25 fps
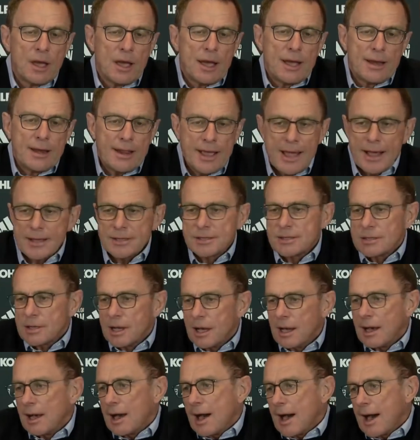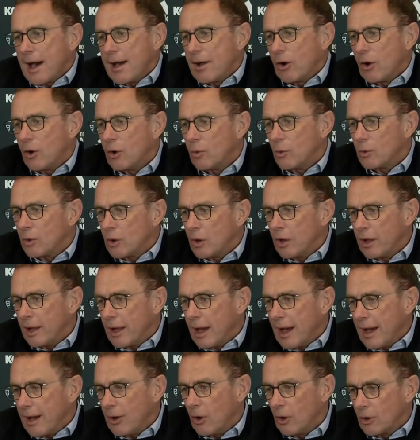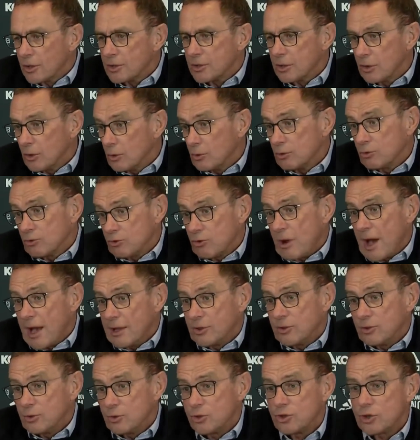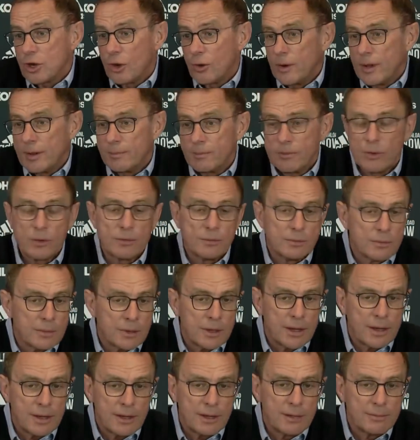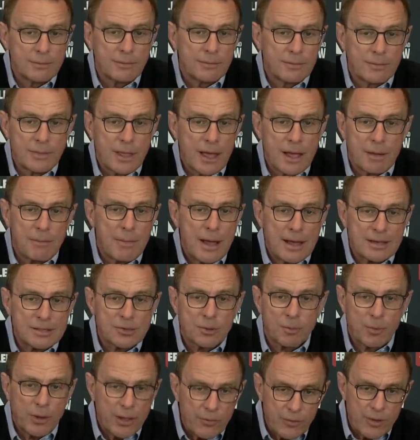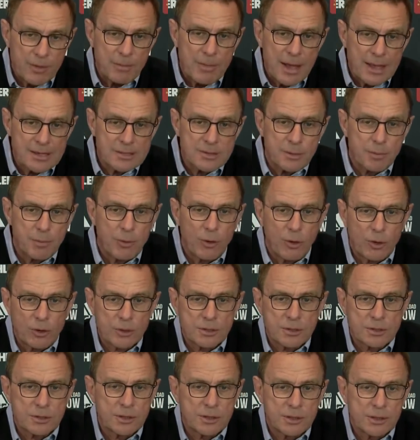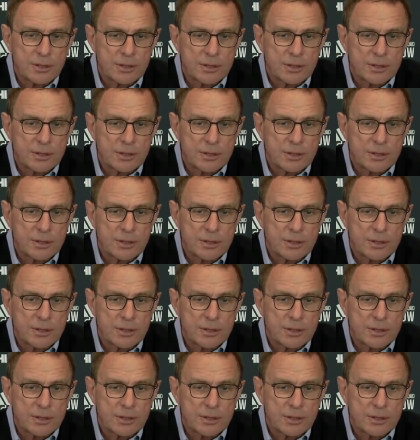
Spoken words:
And yes, I also try to show him, give him my support,